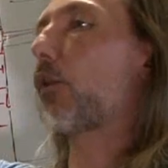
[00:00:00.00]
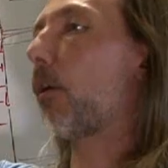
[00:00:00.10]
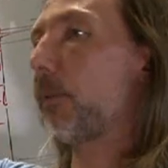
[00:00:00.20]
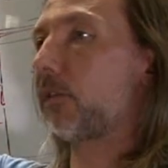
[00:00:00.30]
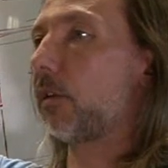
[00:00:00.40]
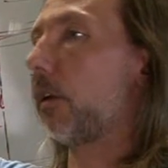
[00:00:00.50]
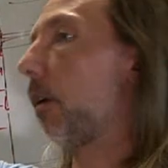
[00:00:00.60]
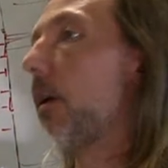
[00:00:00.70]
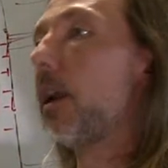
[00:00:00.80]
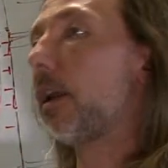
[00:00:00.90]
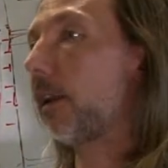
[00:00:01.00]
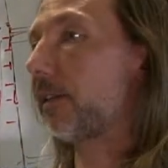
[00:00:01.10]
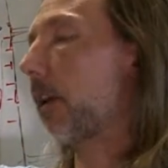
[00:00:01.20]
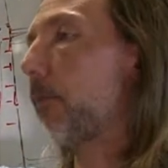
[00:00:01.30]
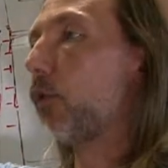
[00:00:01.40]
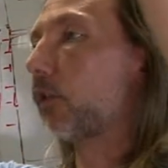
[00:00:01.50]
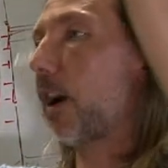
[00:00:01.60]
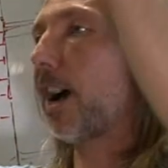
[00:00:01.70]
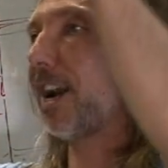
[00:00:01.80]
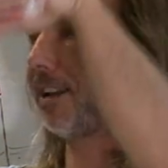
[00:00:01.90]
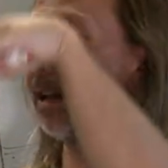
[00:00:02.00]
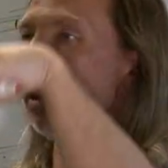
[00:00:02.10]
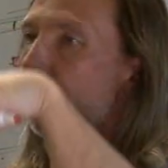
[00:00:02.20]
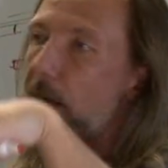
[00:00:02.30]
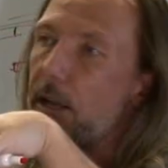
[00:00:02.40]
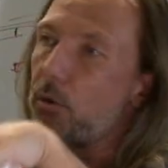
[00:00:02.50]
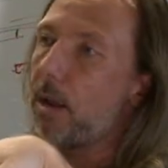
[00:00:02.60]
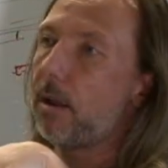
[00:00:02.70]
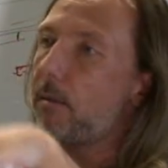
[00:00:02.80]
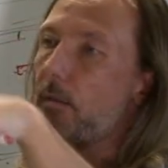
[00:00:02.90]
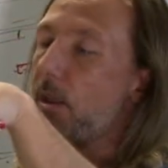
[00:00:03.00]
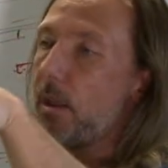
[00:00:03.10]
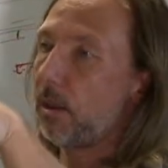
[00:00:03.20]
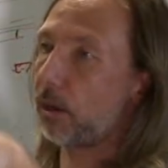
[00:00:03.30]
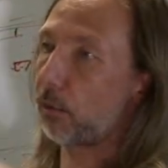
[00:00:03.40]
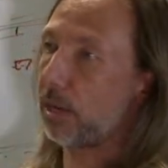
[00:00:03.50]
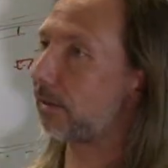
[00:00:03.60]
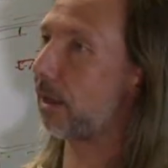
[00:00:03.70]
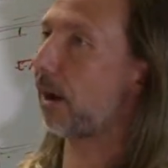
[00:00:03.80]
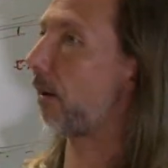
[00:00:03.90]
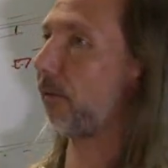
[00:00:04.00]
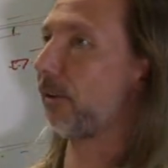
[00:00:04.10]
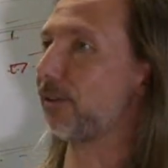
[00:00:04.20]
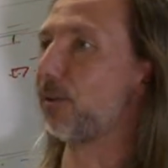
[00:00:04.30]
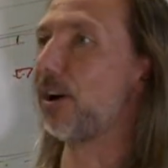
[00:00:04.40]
top is uh, let's say blue sky, and then uh, you have green stuff and so